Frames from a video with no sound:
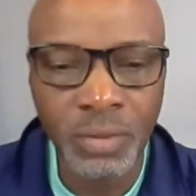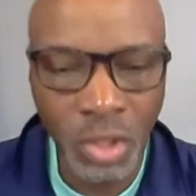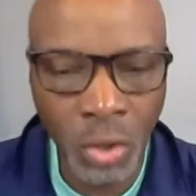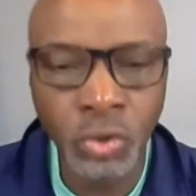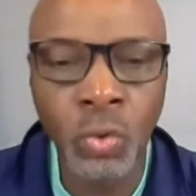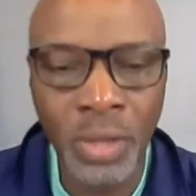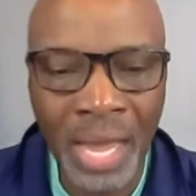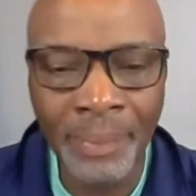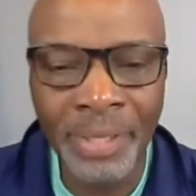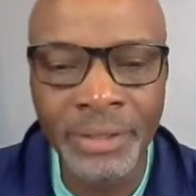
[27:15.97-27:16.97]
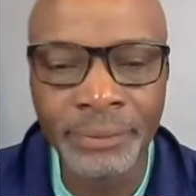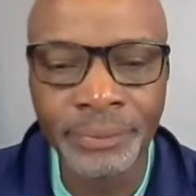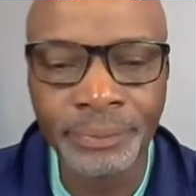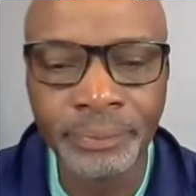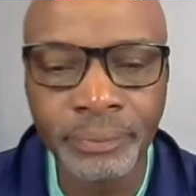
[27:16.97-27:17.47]
Cultural competence.
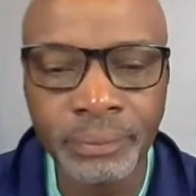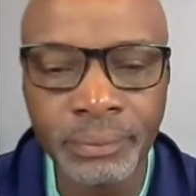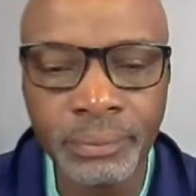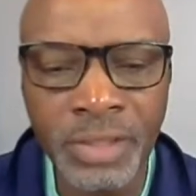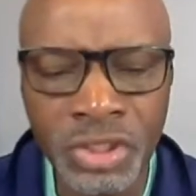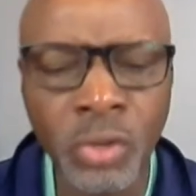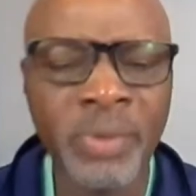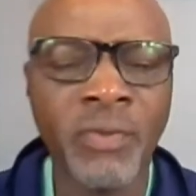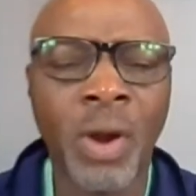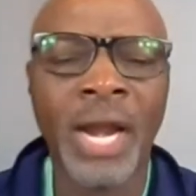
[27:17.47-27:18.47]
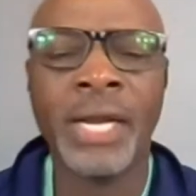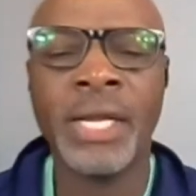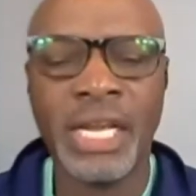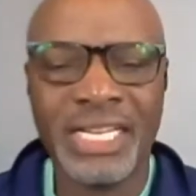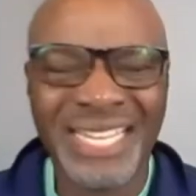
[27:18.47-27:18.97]
So before
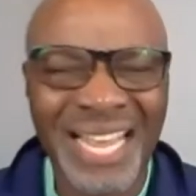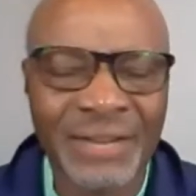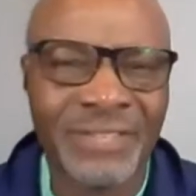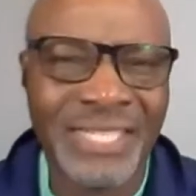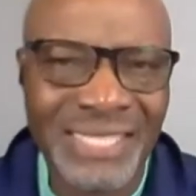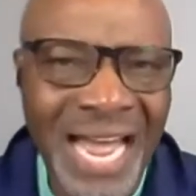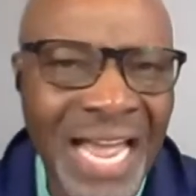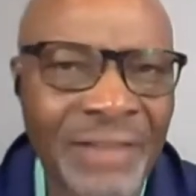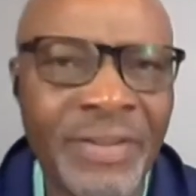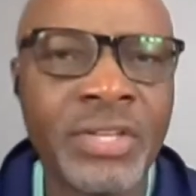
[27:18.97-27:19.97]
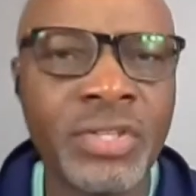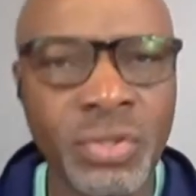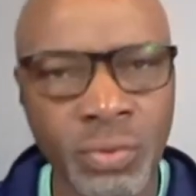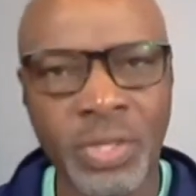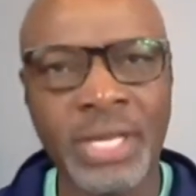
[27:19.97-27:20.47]
I kind of dive
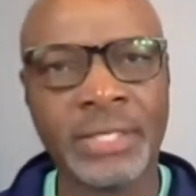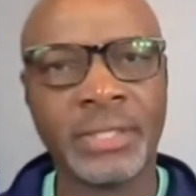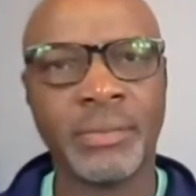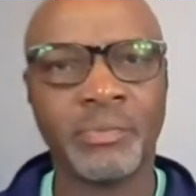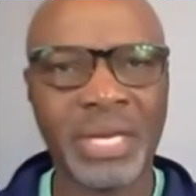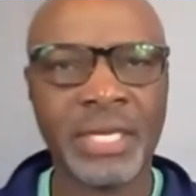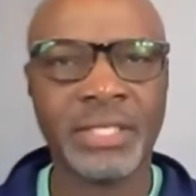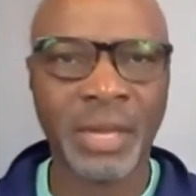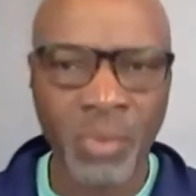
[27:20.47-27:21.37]
into this piece,